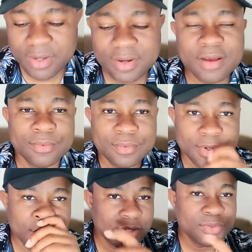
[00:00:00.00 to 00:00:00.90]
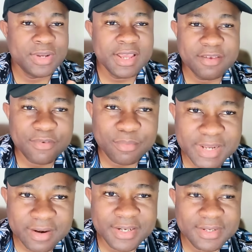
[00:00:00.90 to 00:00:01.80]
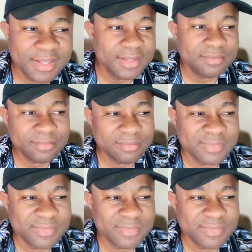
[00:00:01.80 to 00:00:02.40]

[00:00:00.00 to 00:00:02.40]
Now, do they give up directly?